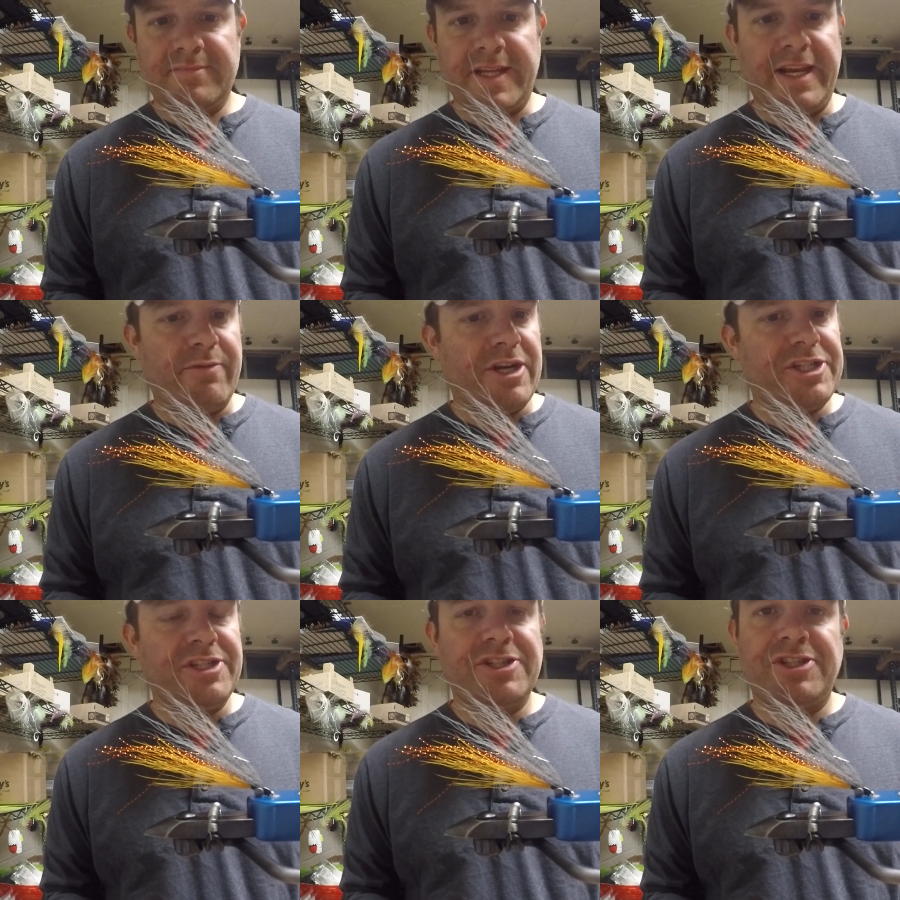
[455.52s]
Any
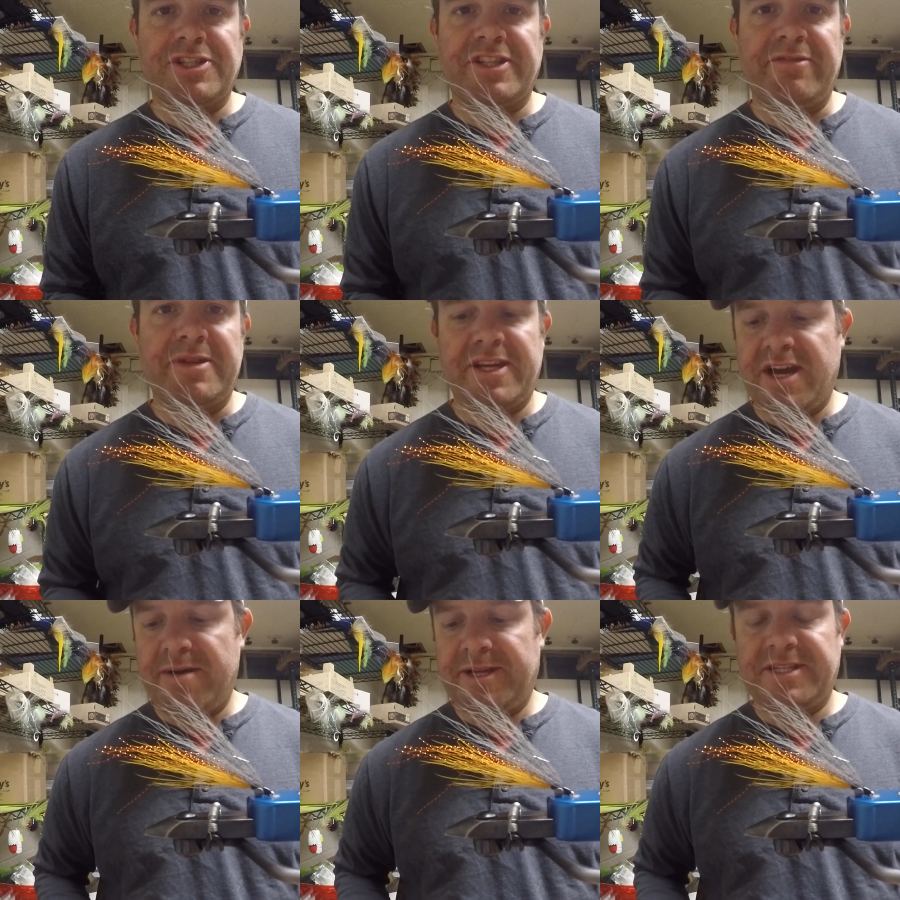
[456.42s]
questions? Just leave them in the
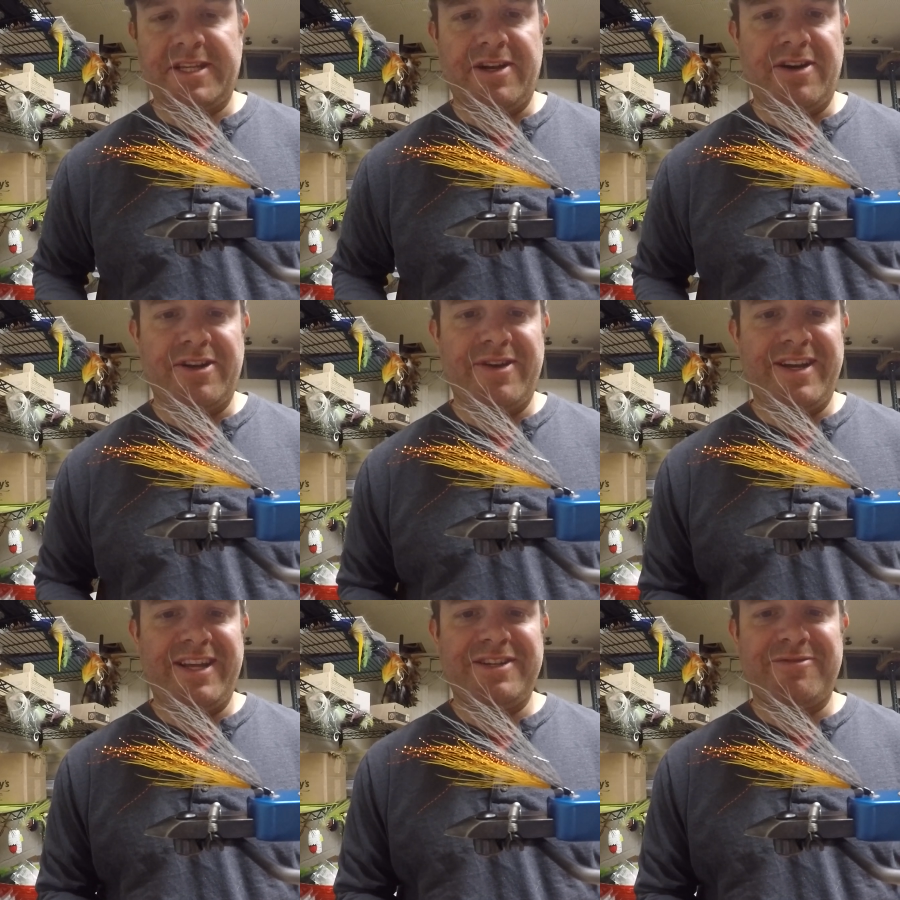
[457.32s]
comments, and I'll go
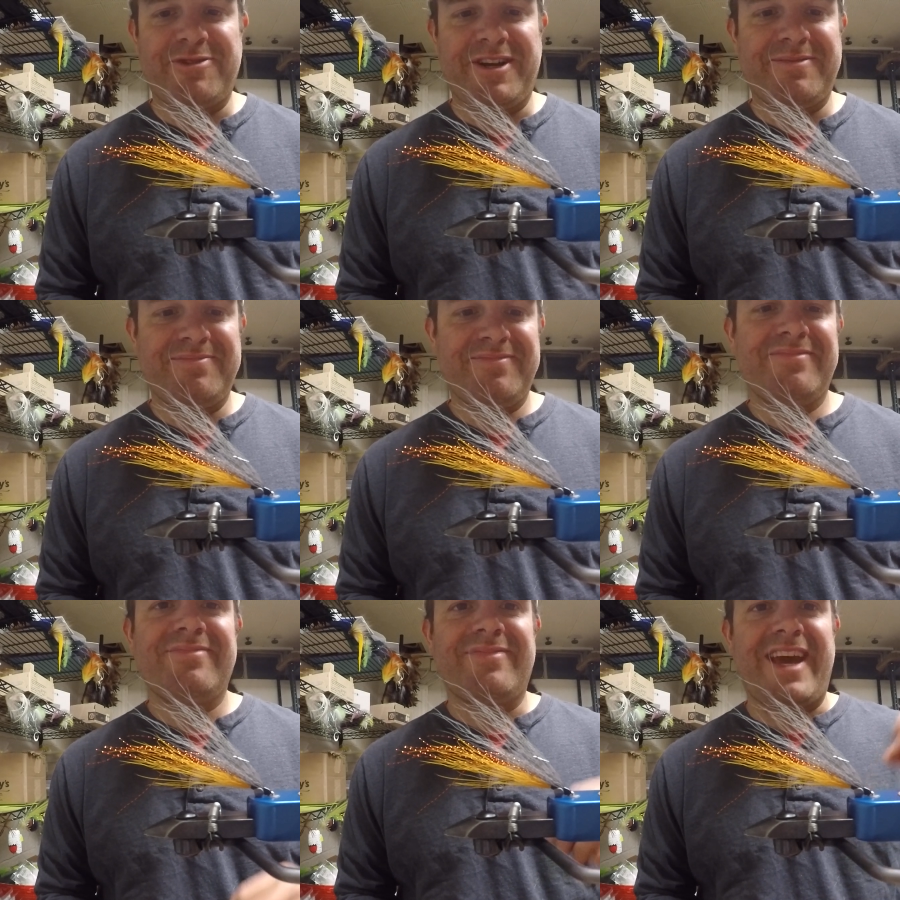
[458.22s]
ahead and answer them for you.
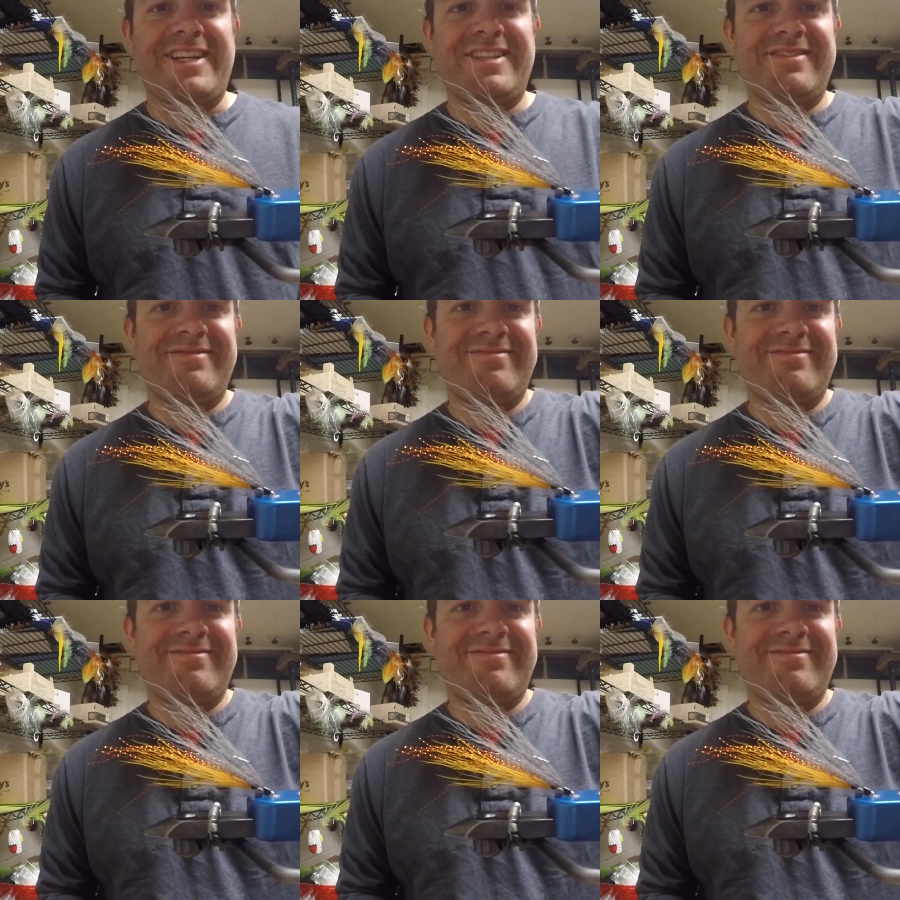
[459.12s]
Thanks.